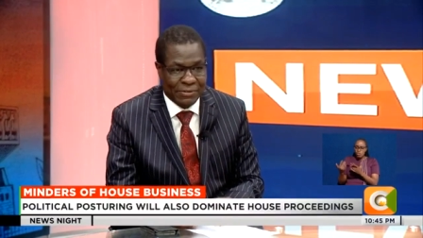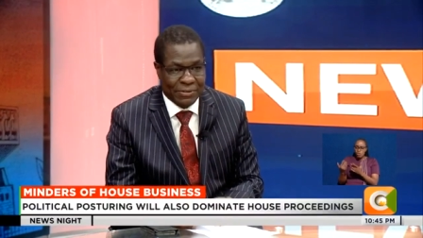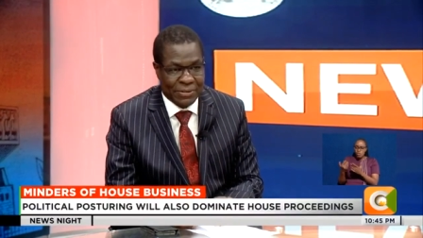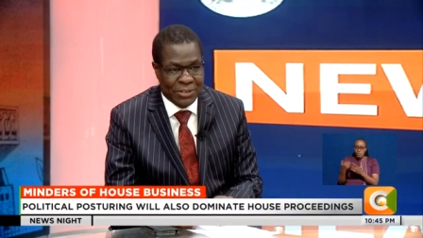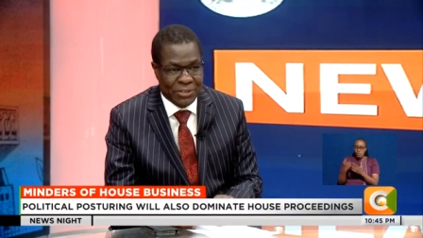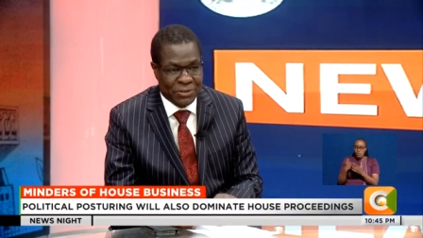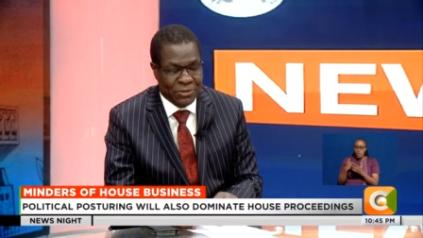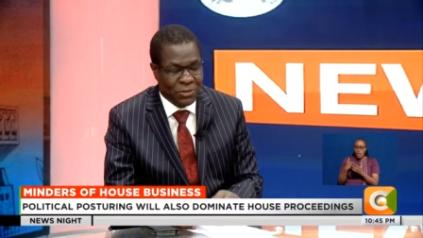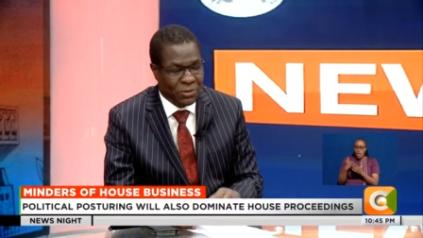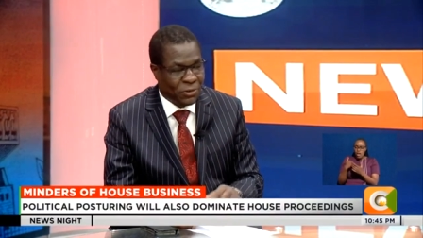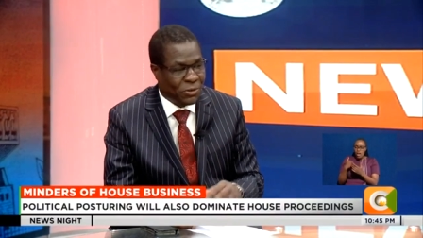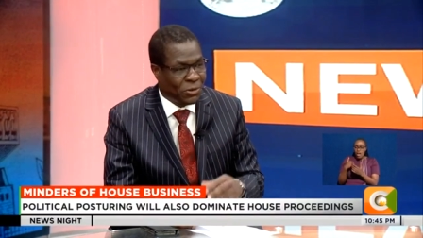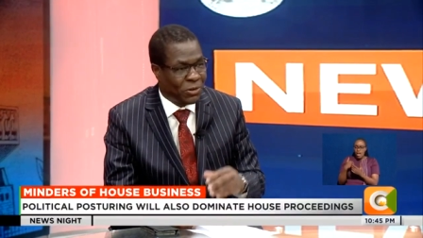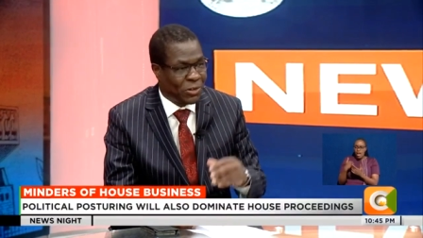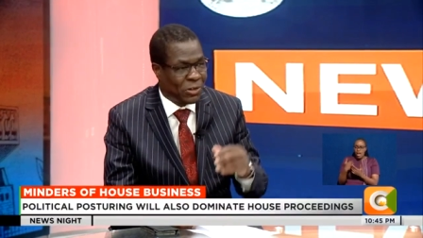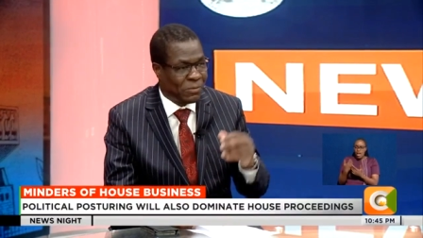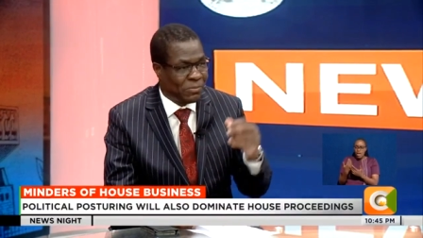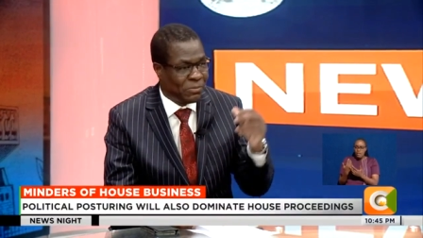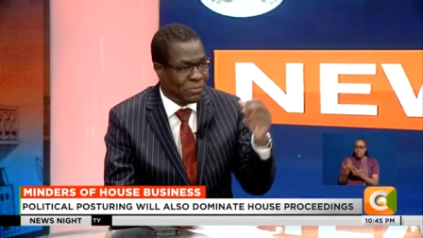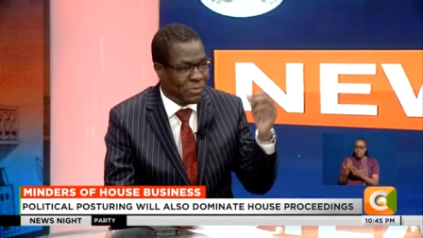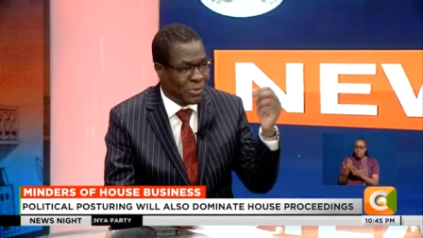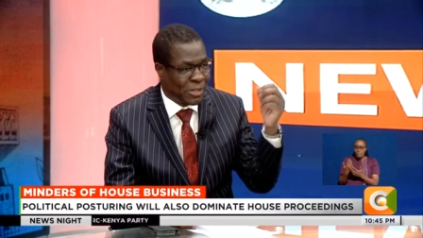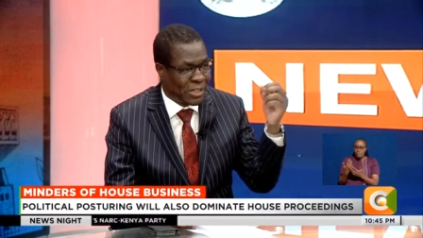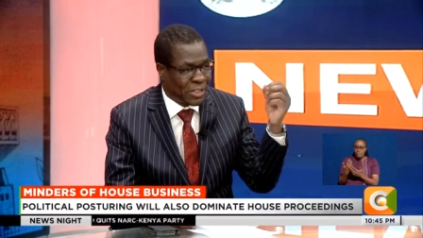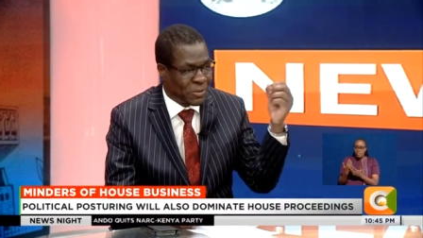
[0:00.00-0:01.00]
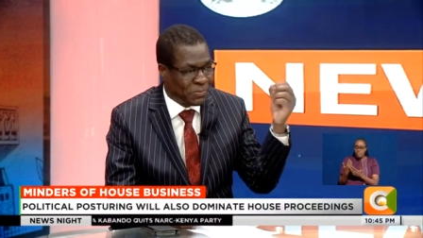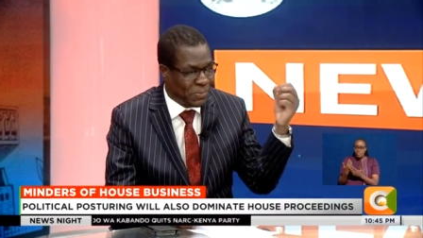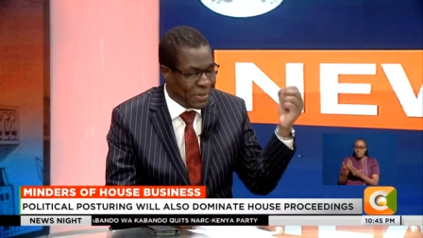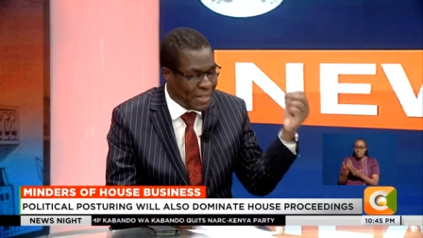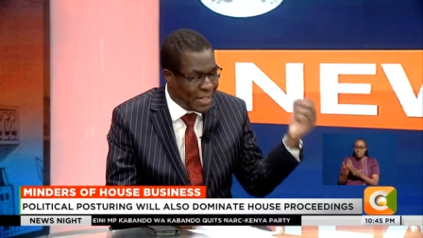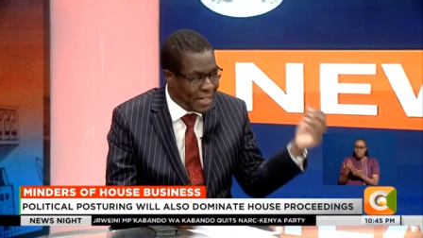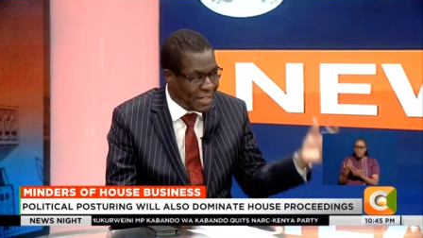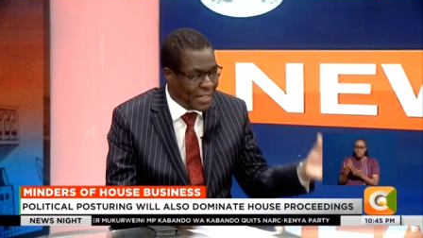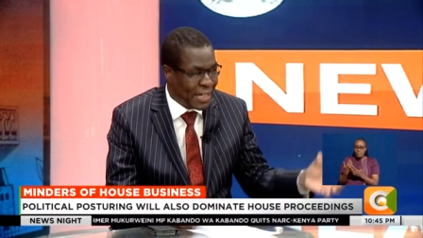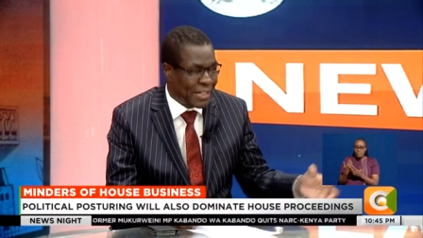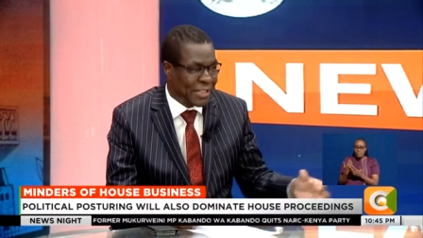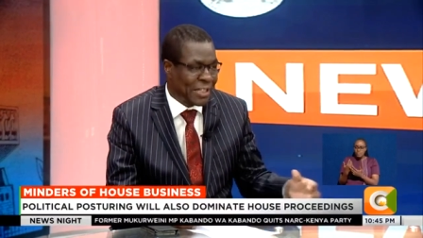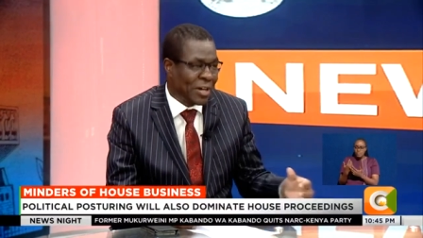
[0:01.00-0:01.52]
the so-called
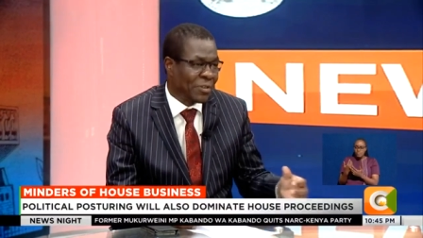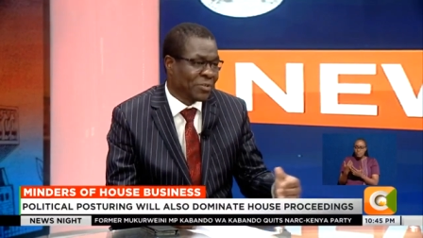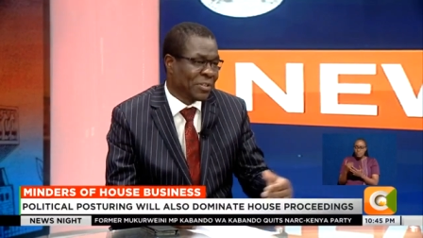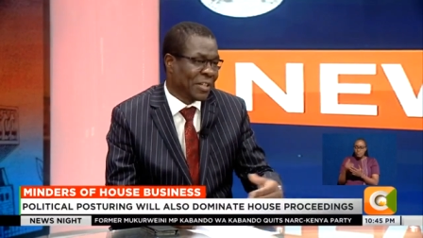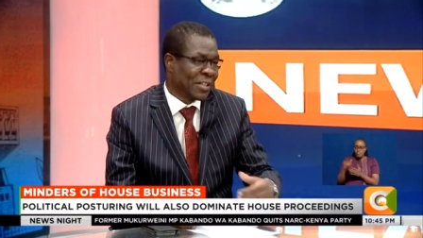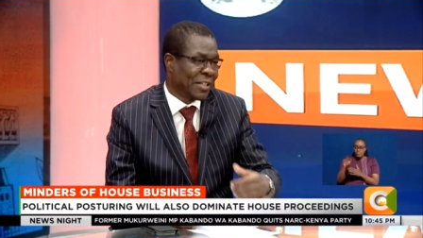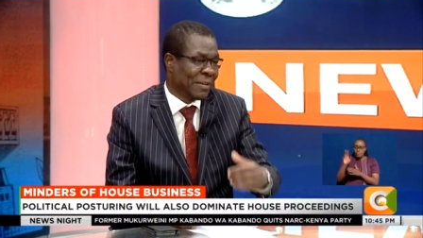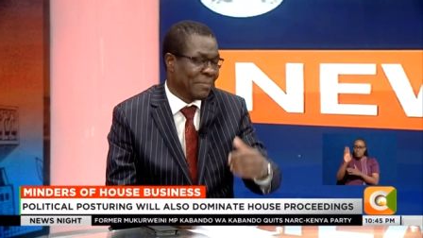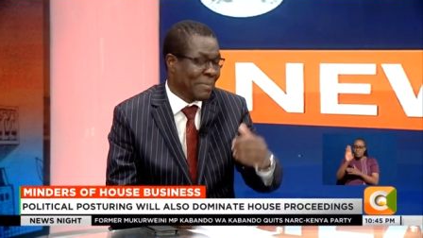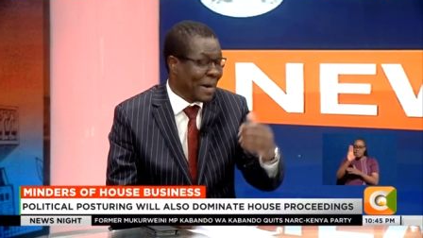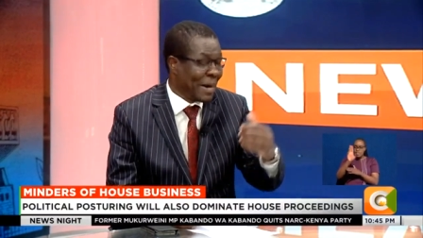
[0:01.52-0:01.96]
expenditures outside the